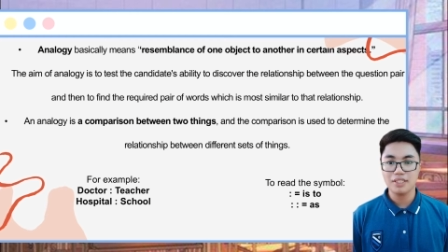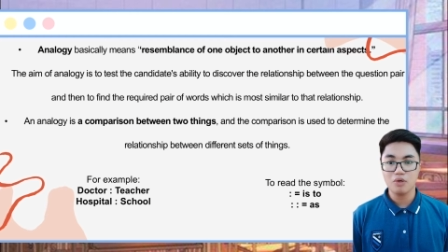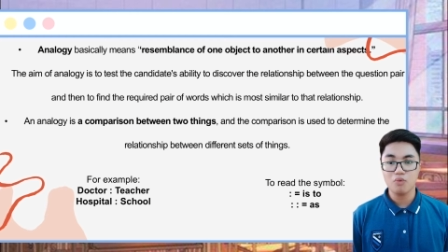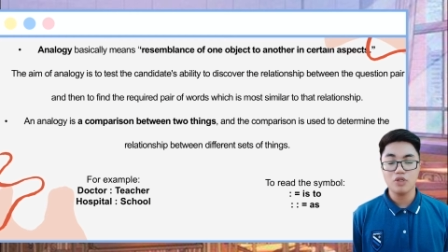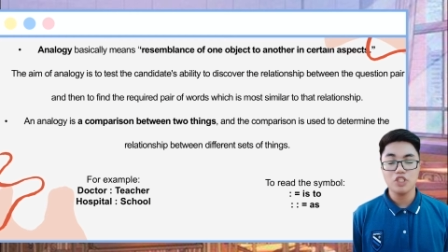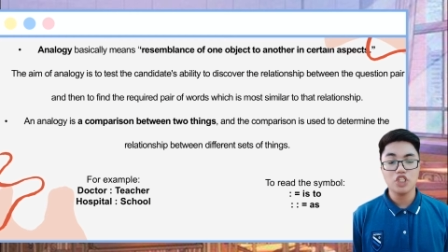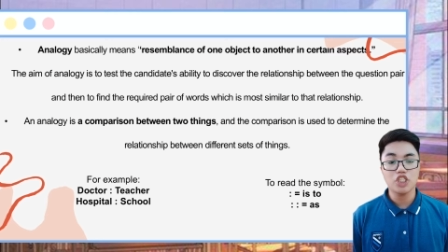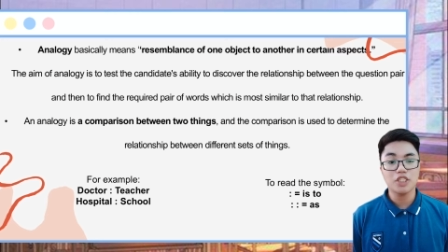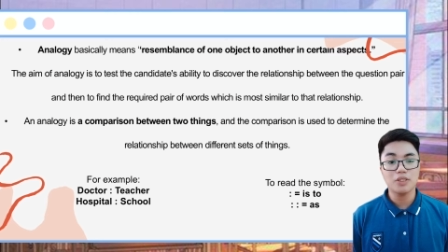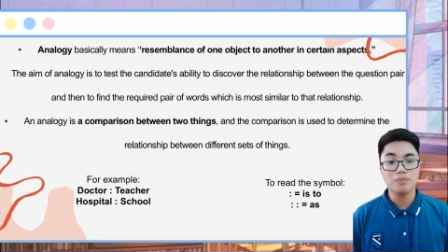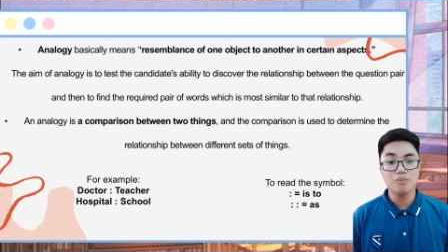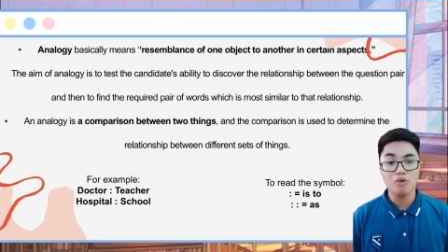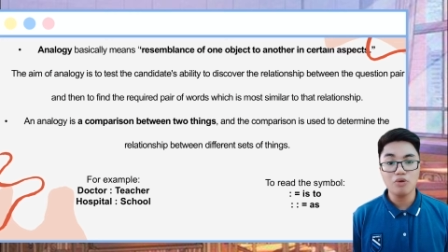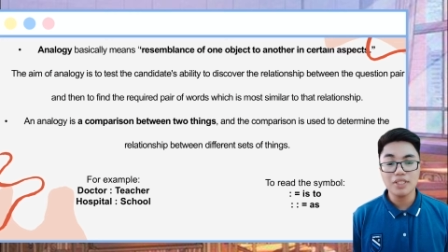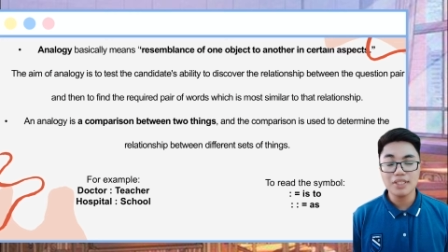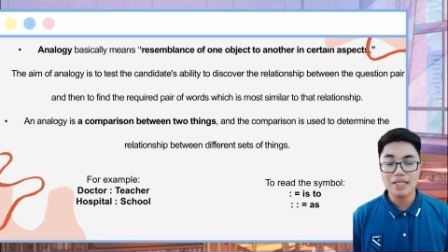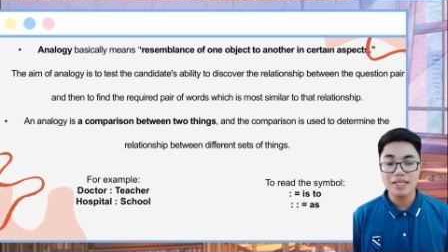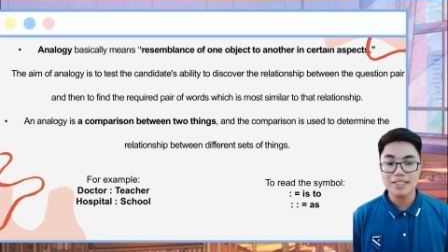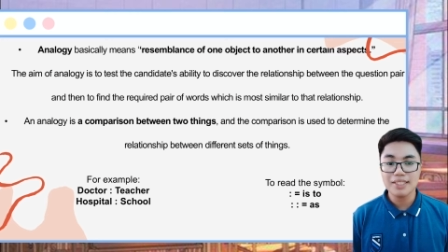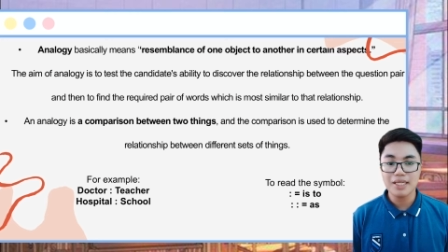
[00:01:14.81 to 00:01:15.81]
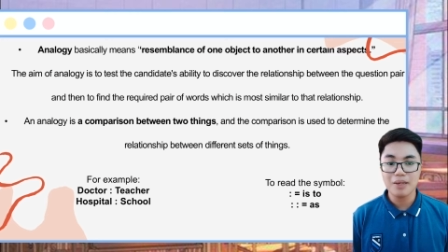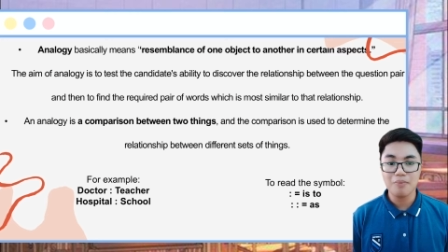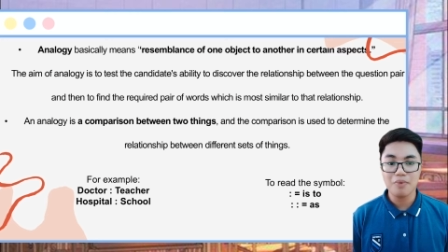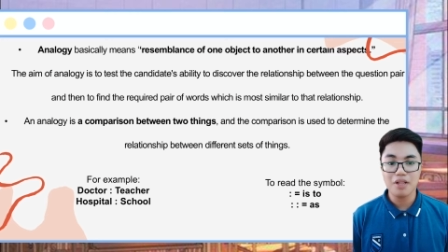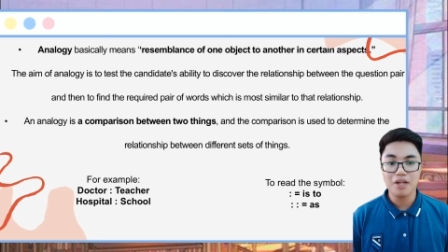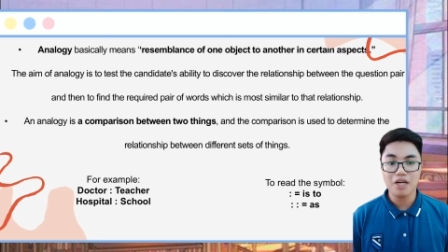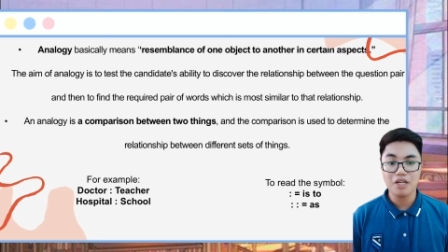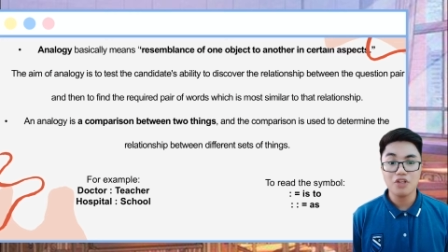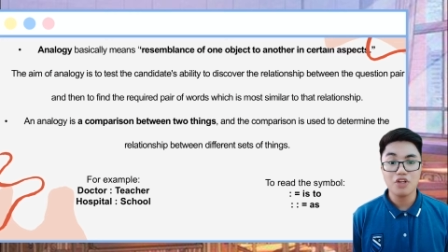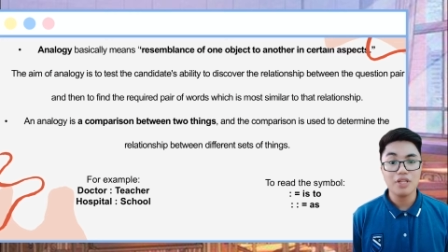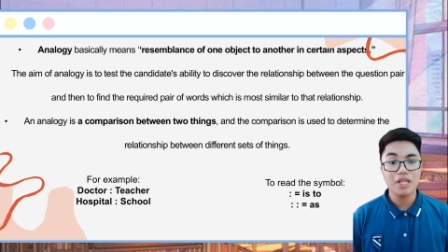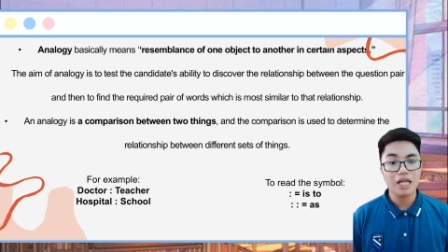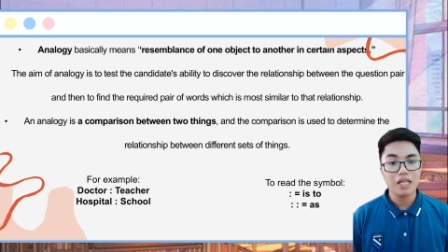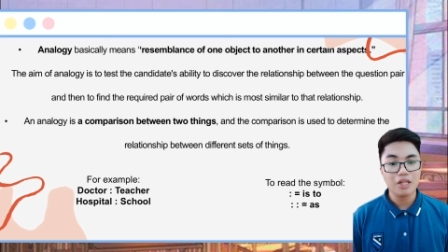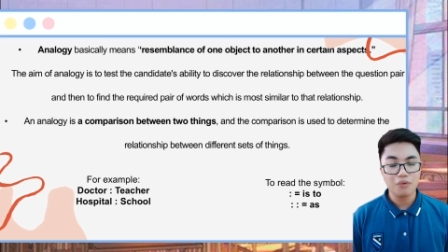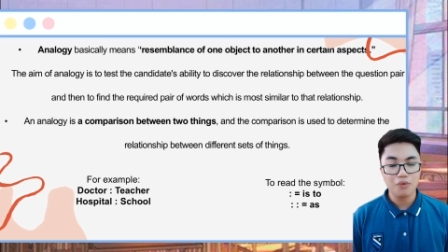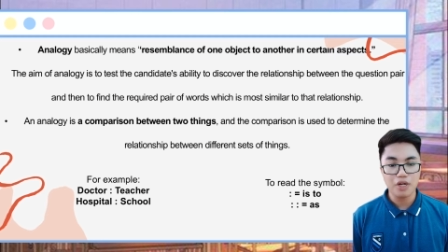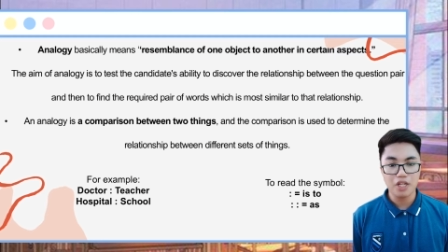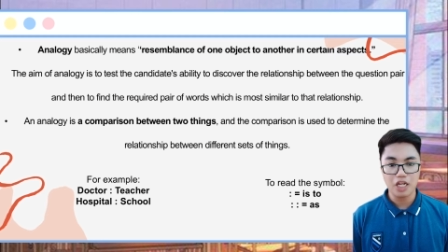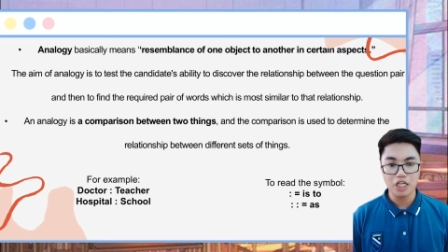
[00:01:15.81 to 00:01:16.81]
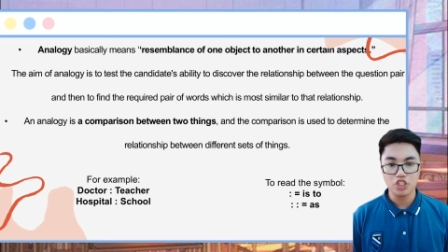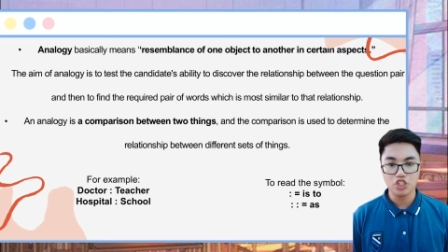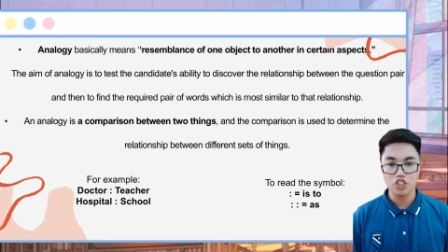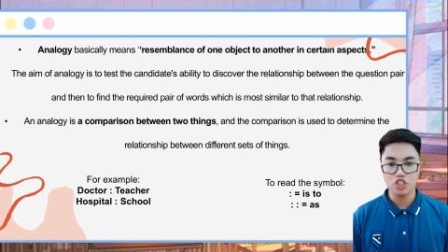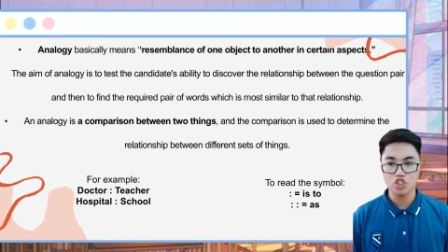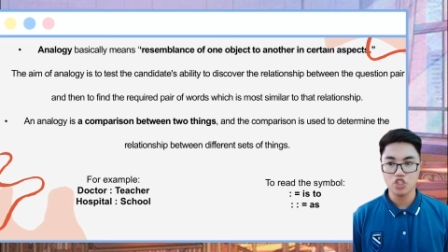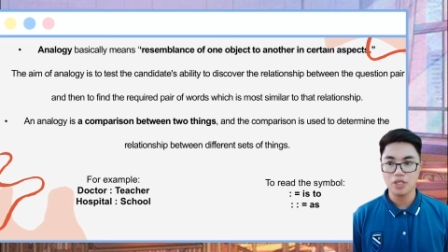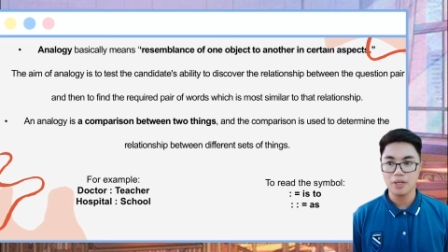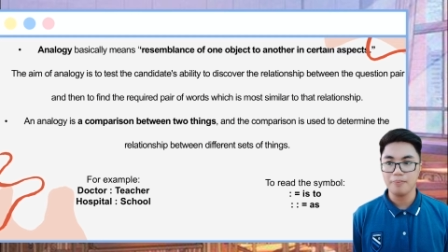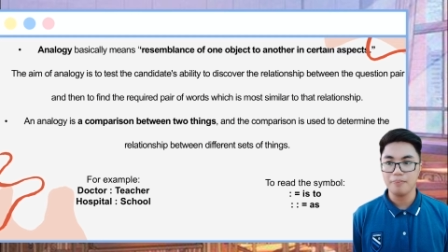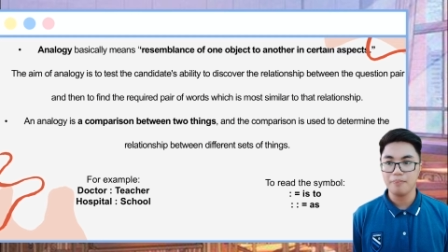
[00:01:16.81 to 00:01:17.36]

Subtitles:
which is most similar to that relationship.